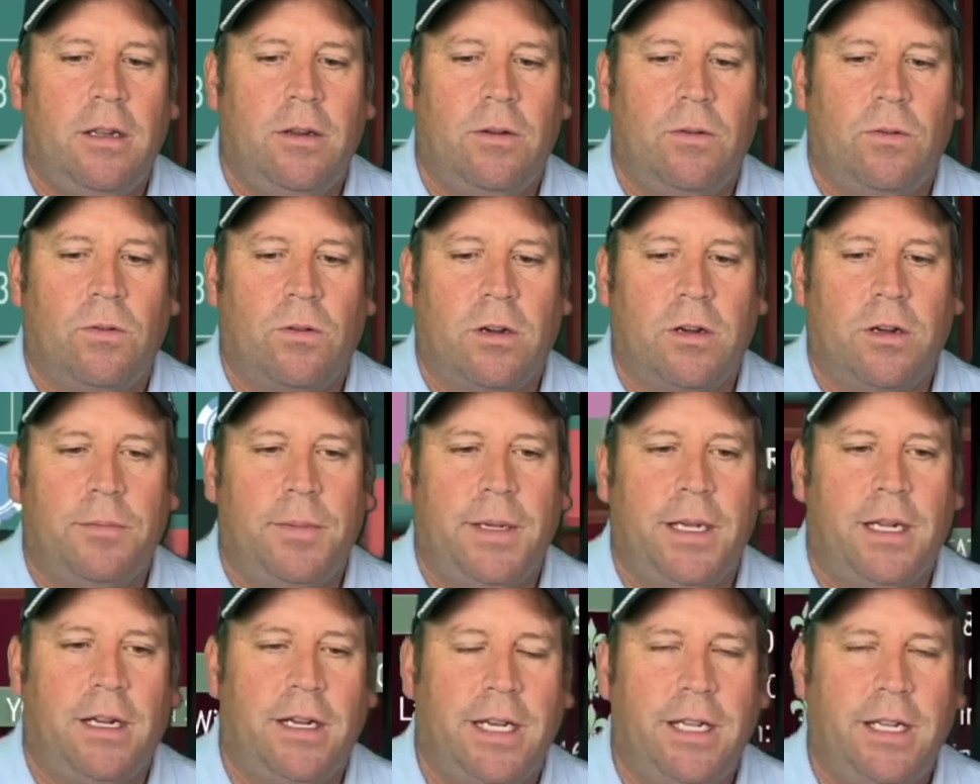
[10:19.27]
We're going to
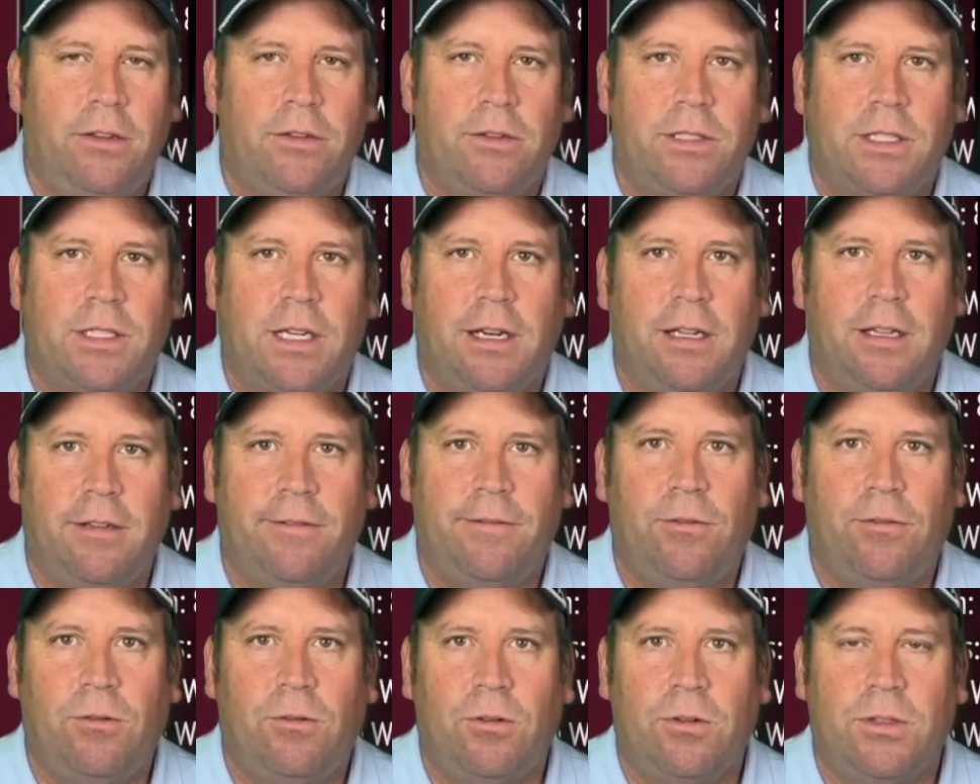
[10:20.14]
be on either side of the
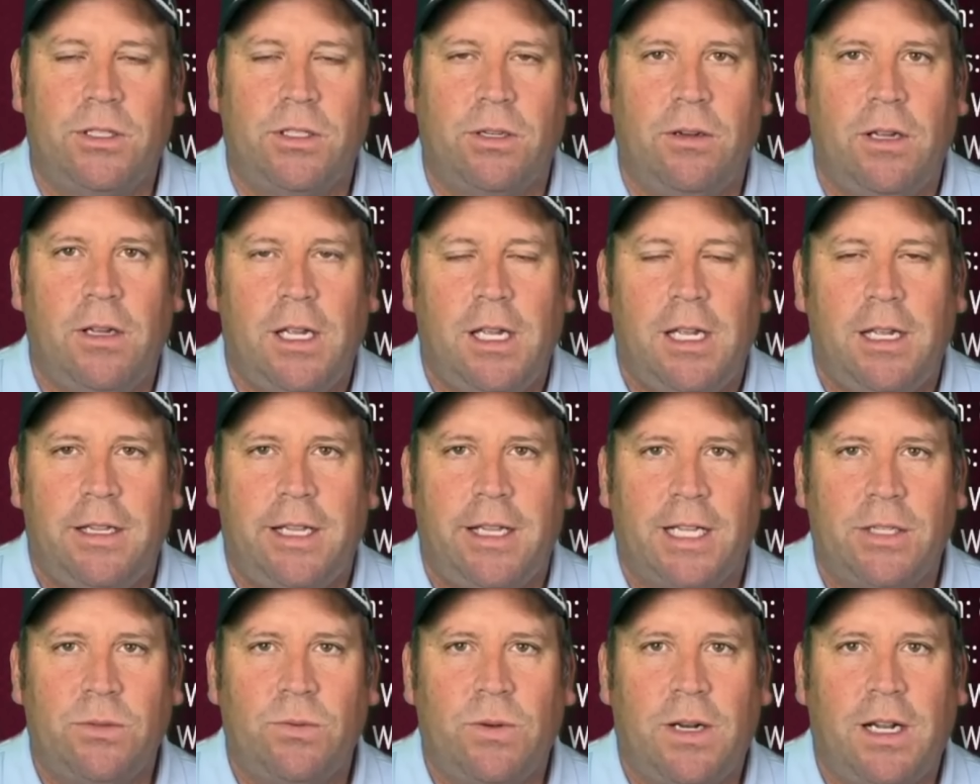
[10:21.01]
four. So
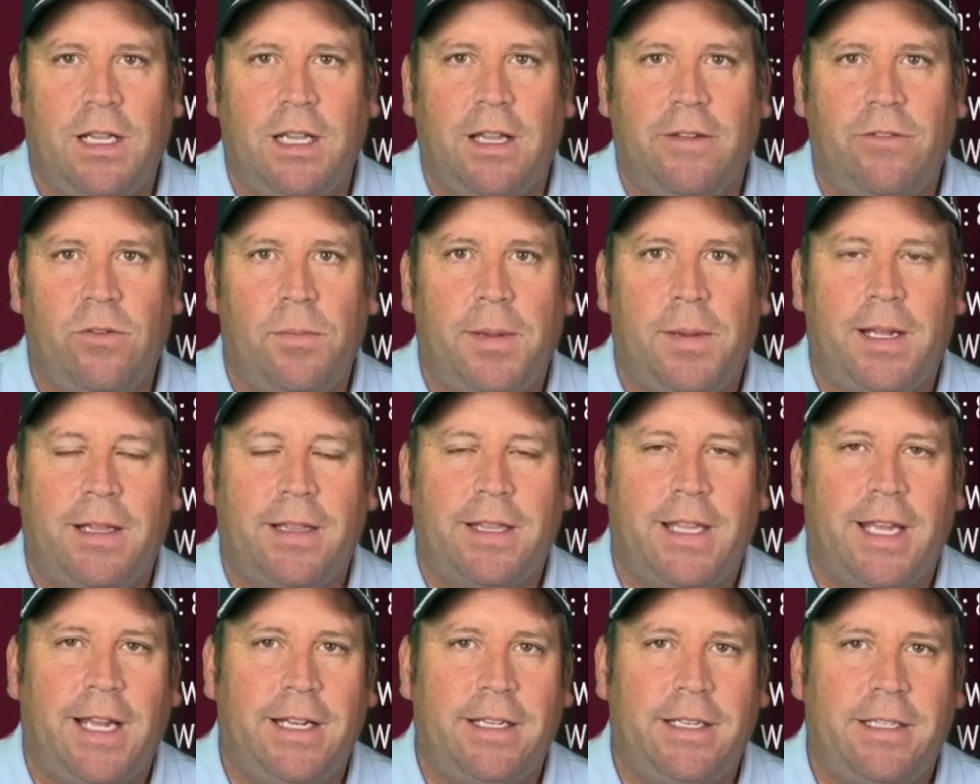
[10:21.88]
that's what I love about
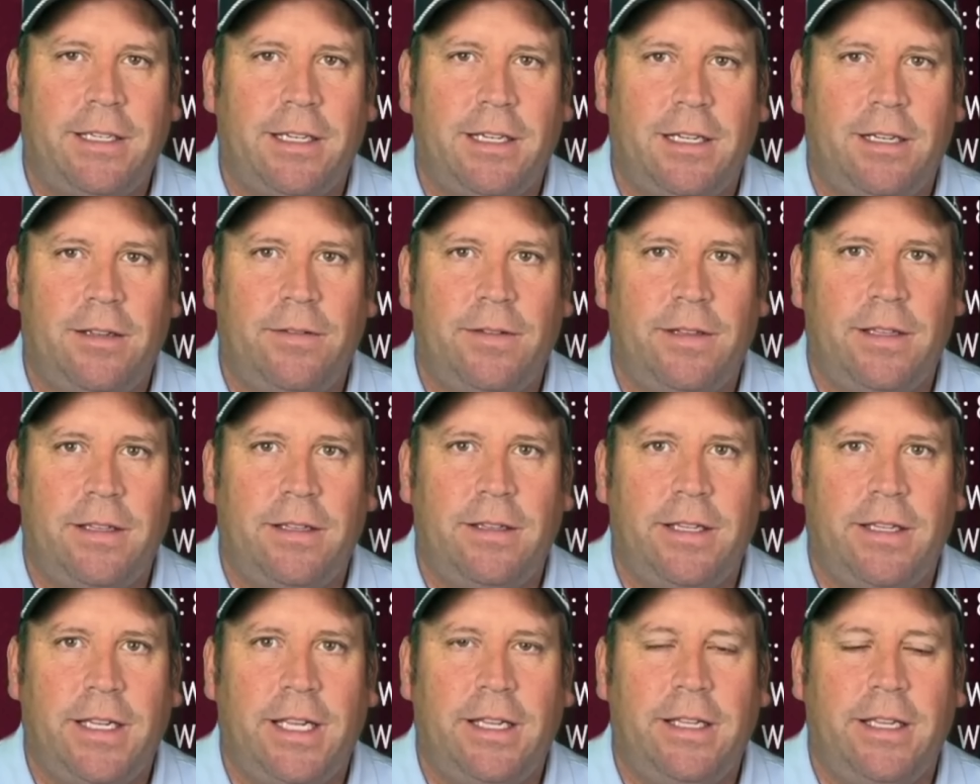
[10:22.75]
that uh,
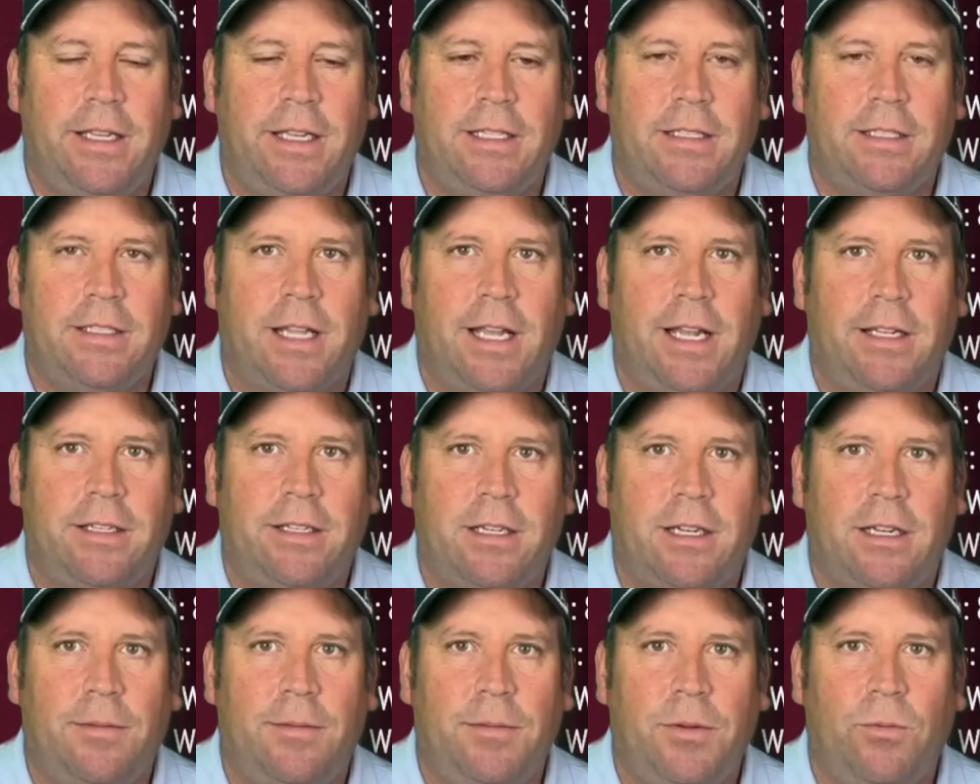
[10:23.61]
is that
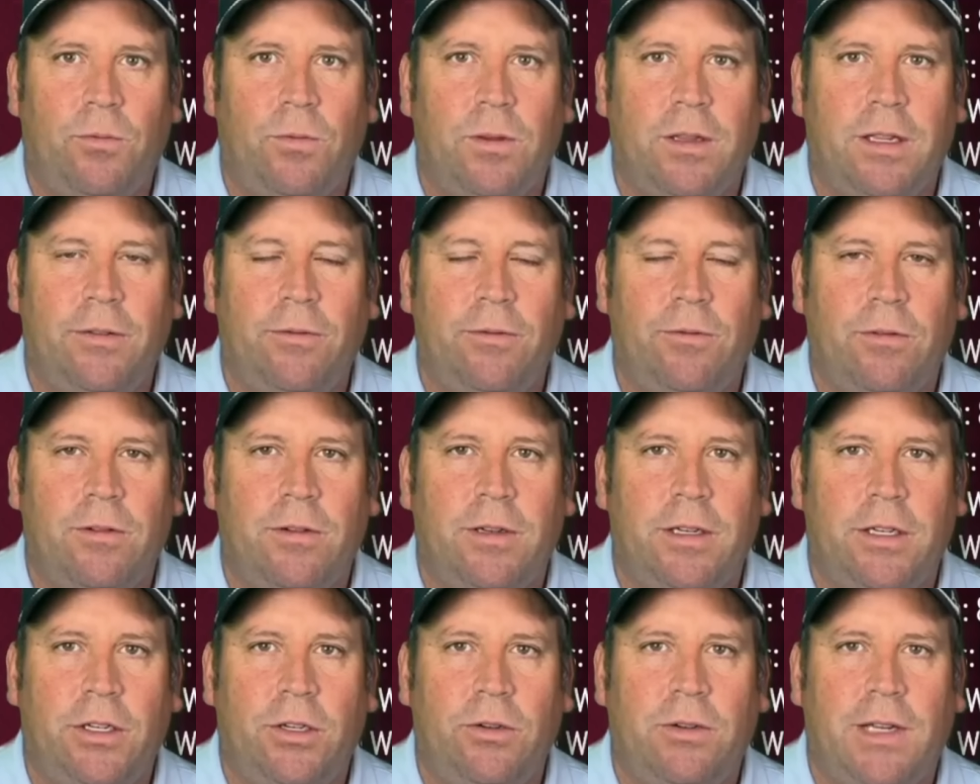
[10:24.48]
um, you really
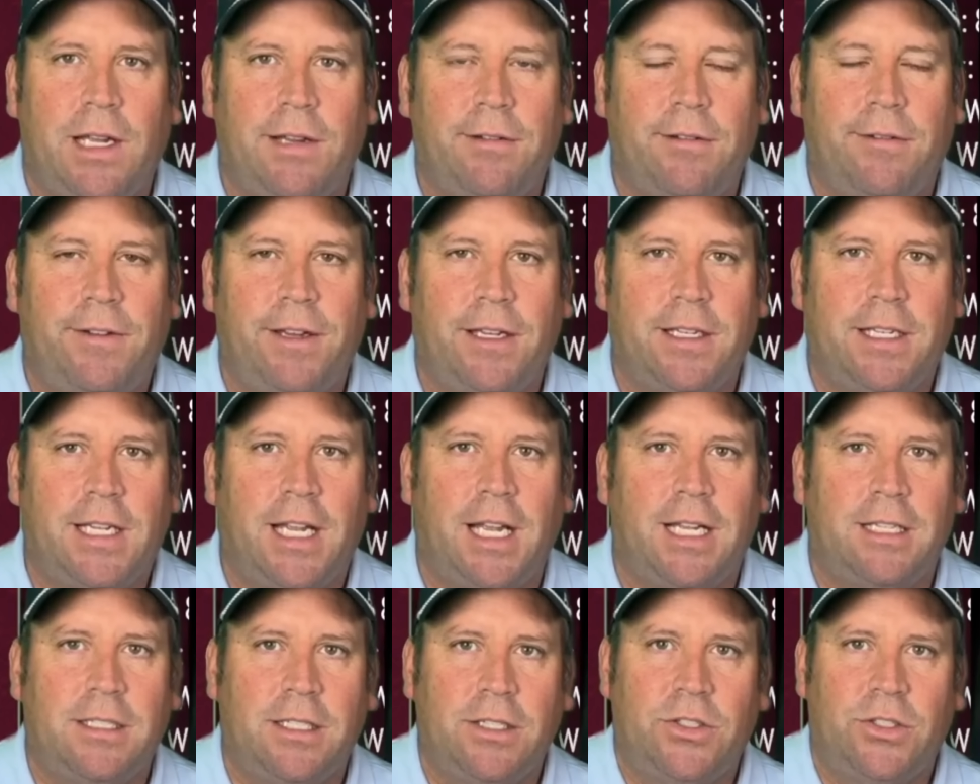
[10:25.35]
do have a
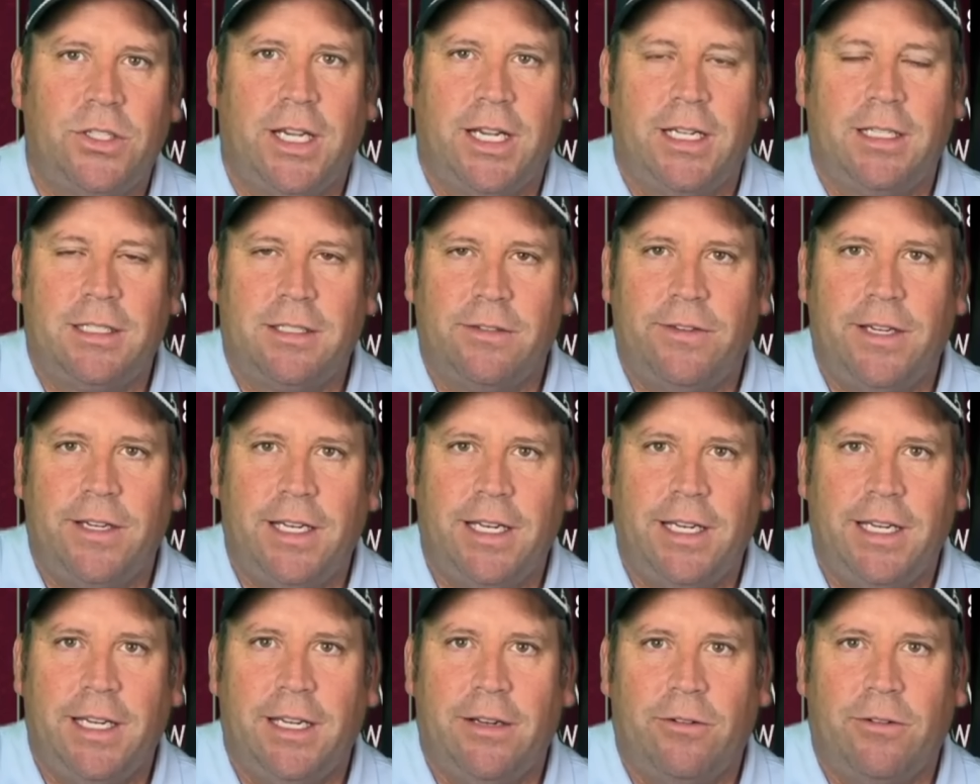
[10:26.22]
fantastic chance of
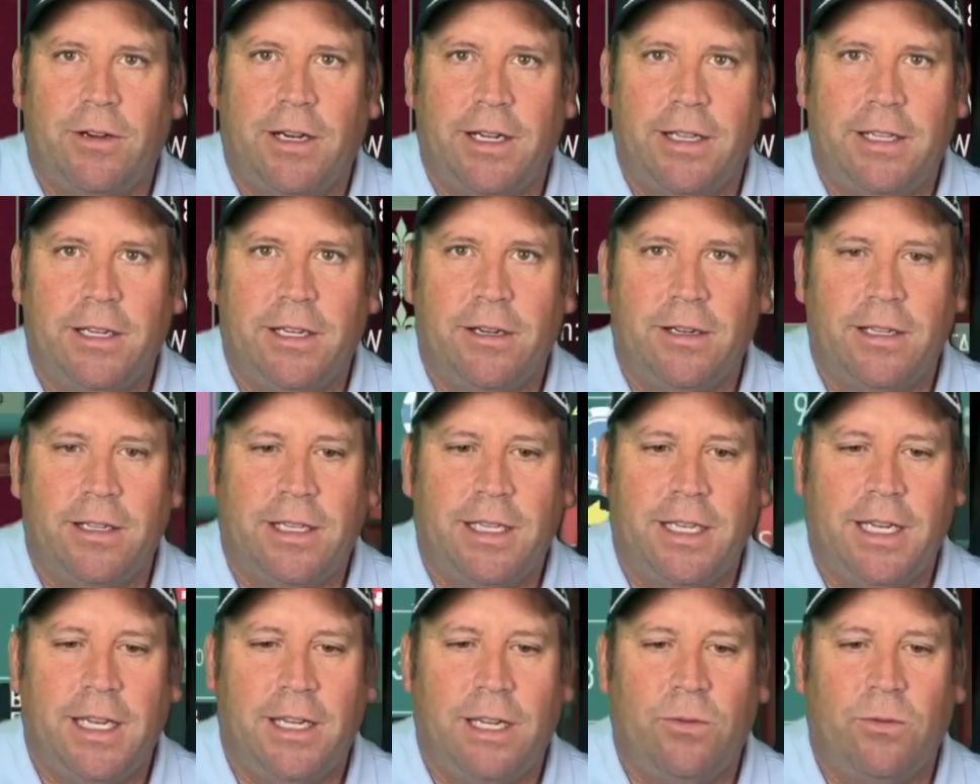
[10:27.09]
hitting it right there at
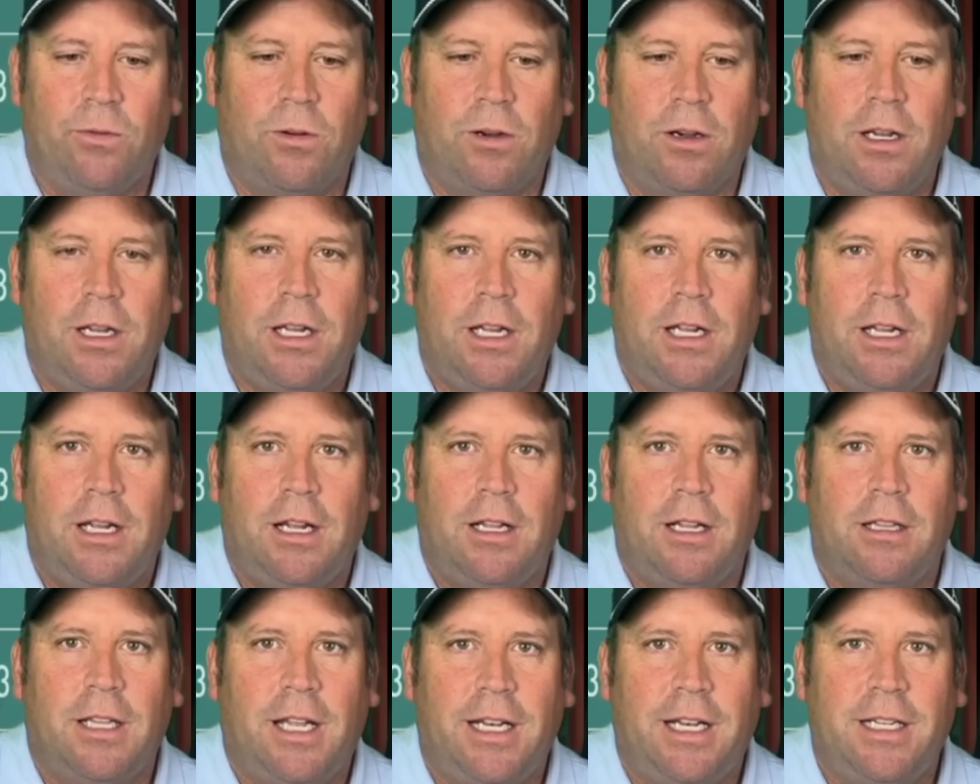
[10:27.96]
the end where
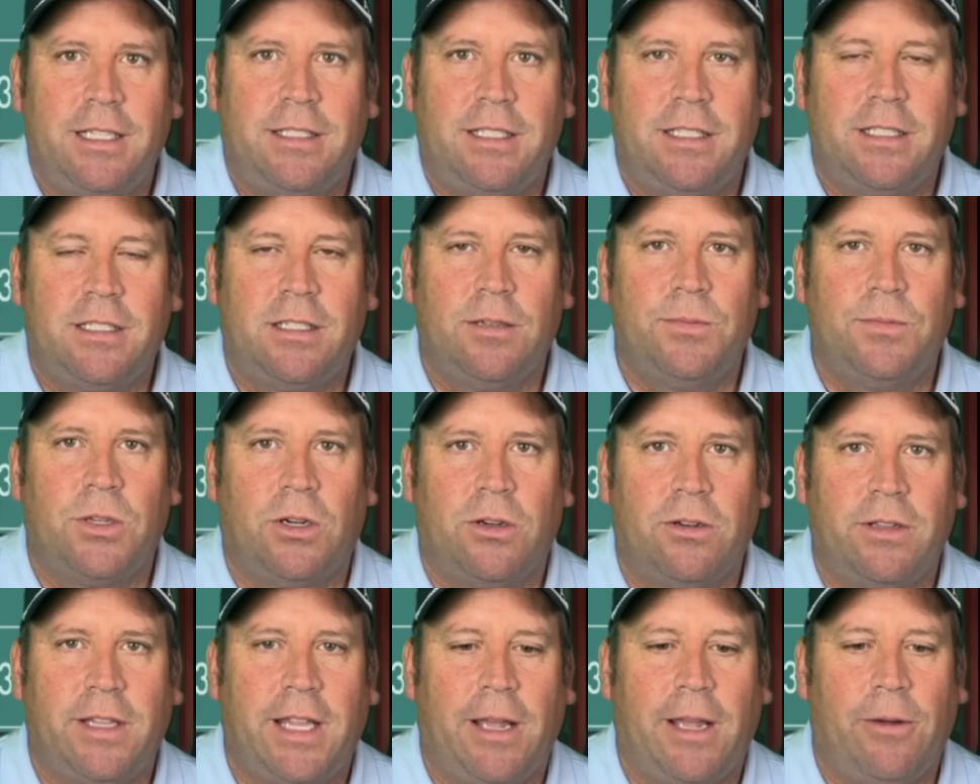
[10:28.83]
a lot of systems
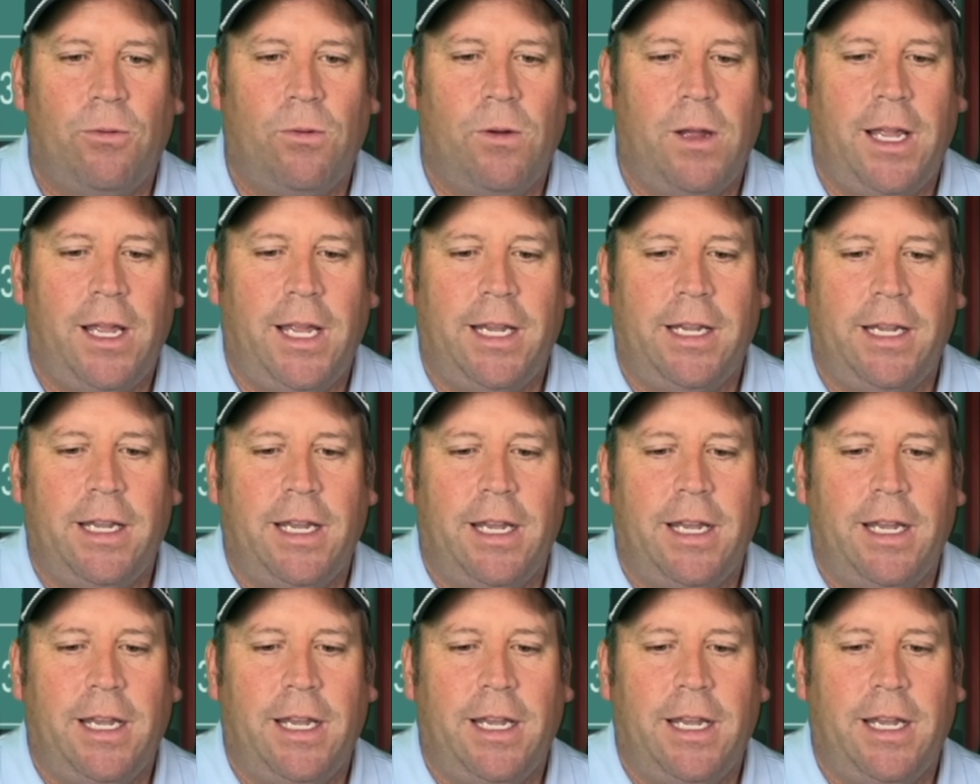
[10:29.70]
aren't that way.